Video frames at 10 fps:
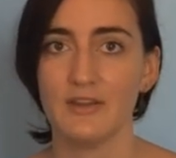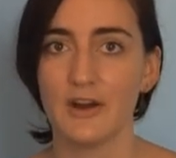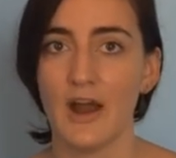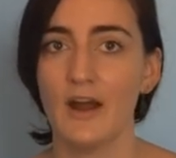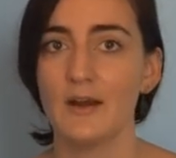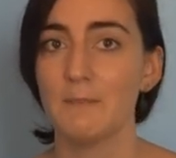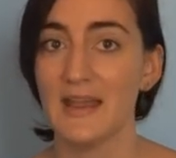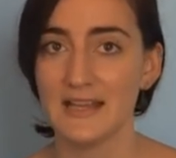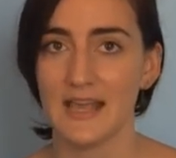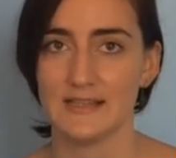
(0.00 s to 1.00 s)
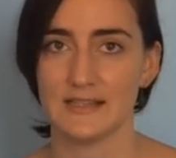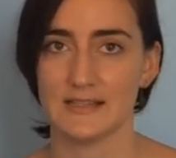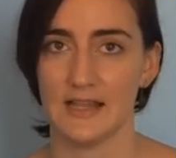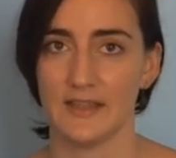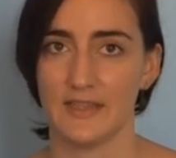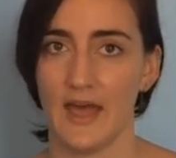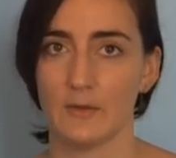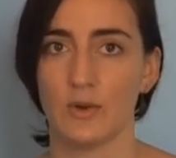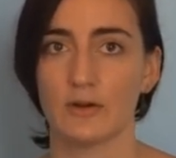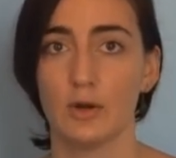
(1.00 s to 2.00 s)
there are many cases like
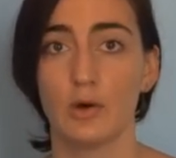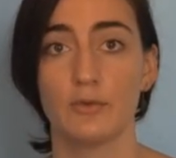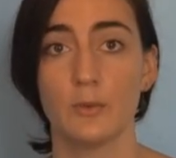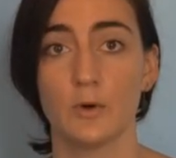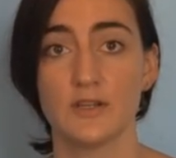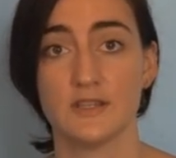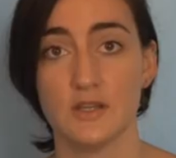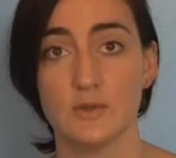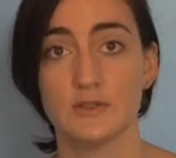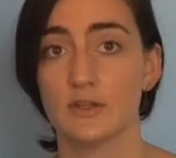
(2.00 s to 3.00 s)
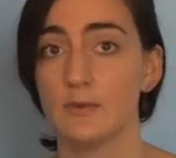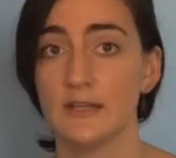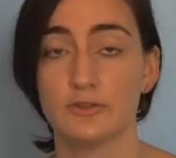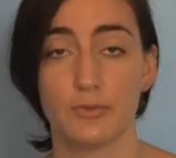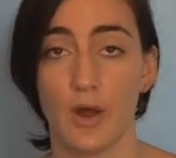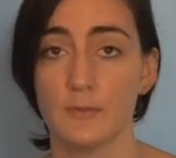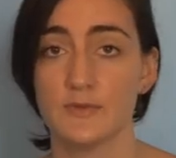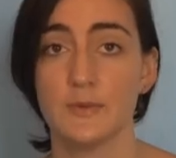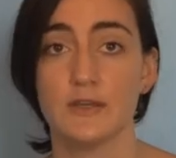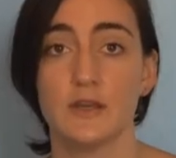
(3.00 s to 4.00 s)
that when chloroform was used to commit
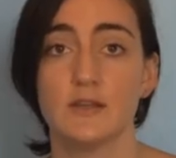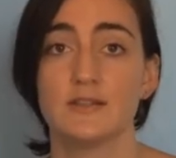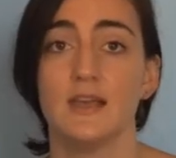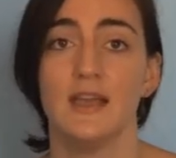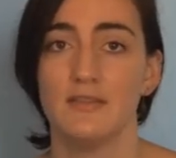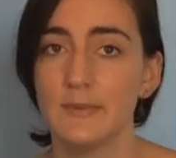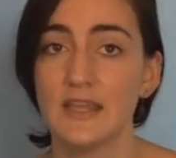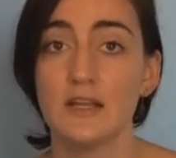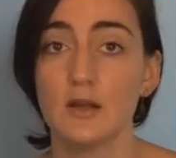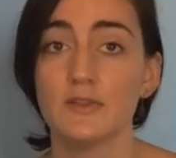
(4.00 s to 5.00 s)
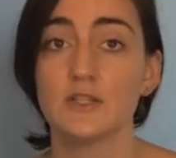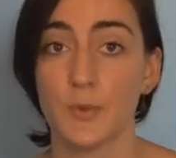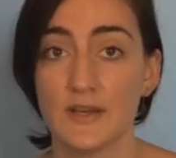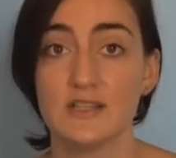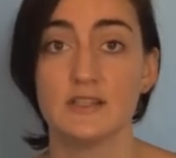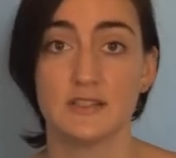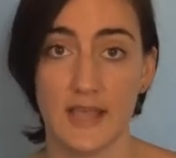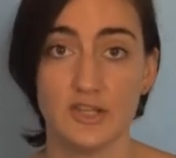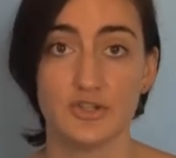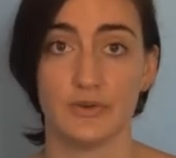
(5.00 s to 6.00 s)
crimes because in the beginning of the 20th
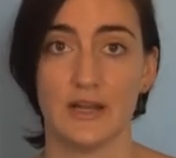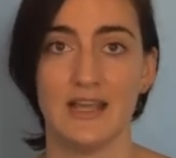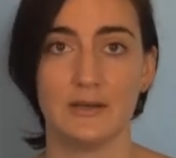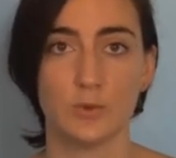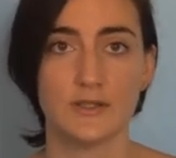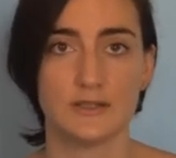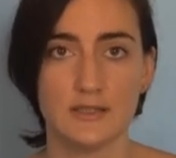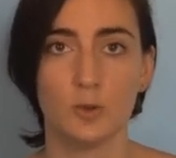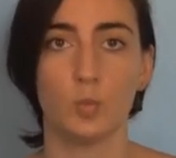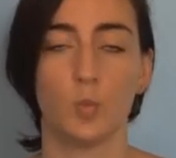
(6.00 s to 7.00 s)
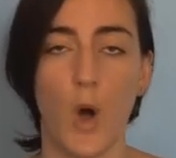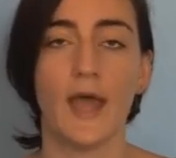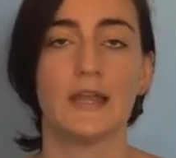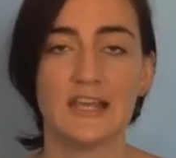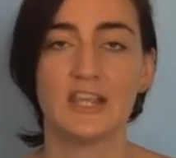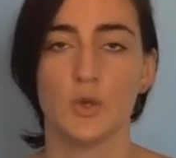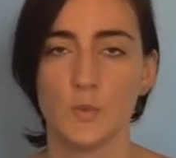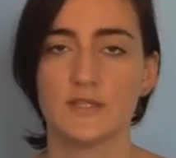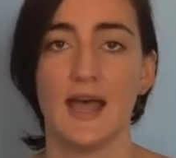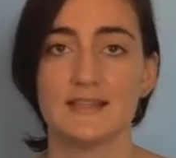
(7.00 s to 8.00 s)
century it was still widely
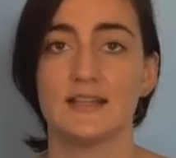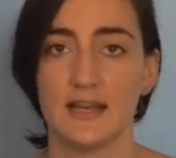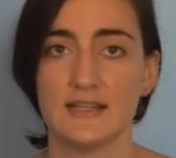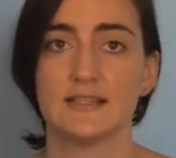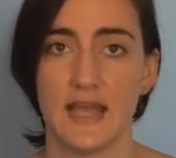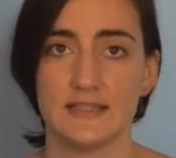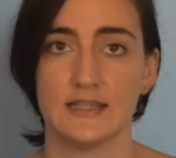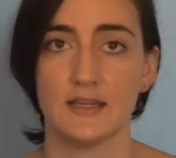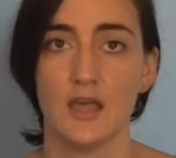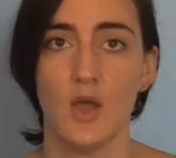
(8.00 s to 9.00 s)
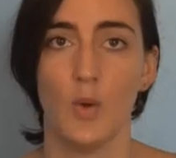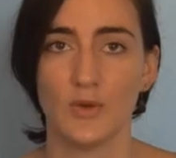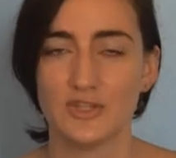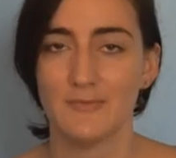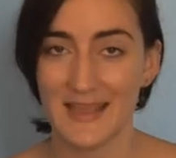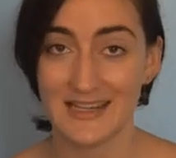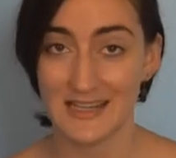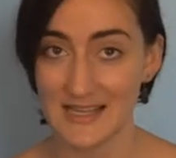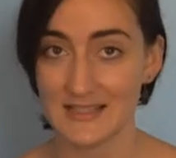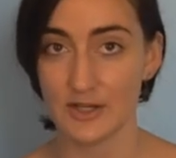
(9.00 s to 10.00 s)
used as an anesthetic, which made it
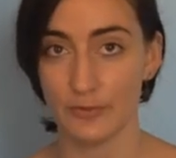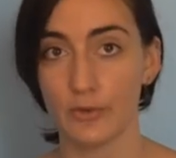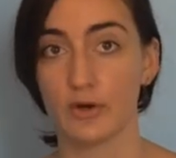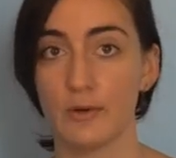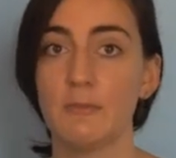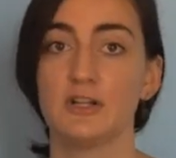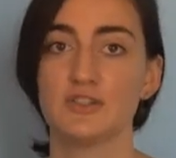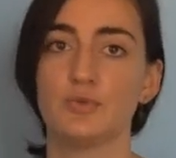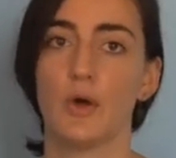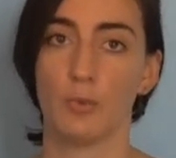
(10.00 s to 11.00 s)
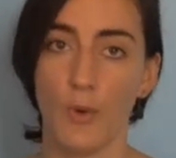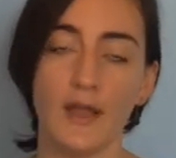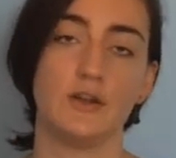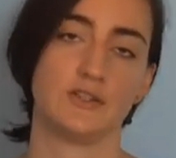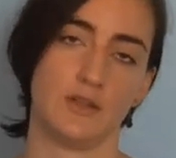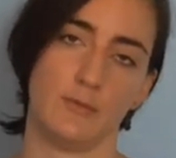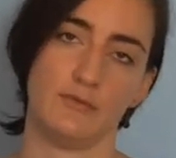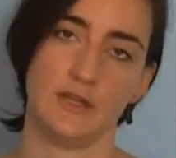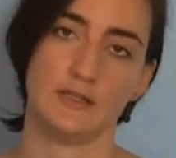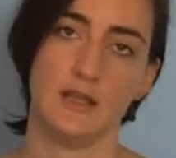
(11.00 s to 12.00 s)
easier for criminals to acquire some
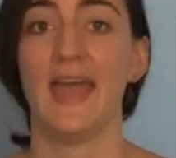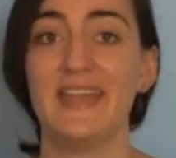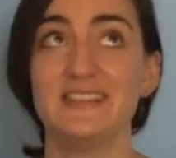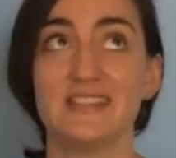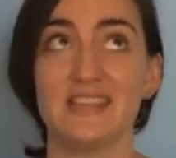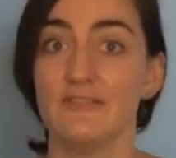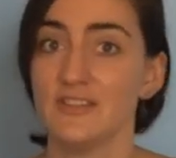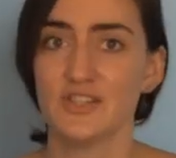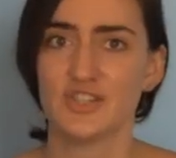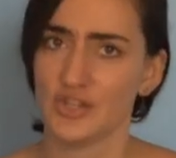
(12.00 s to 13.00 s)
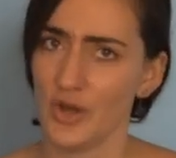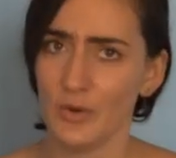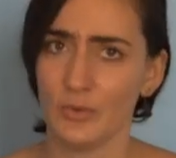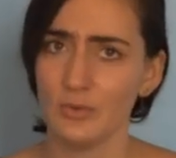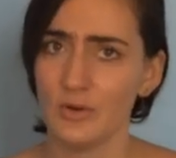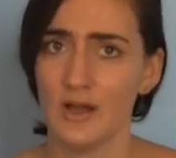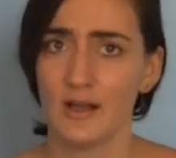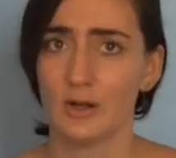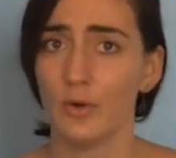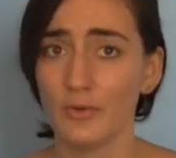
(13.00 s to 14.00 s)
of it. And even so,
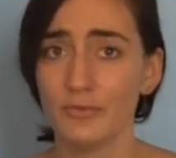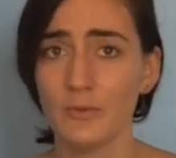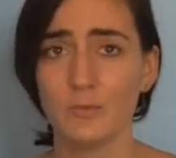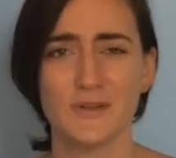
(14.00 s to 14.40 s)
chloroform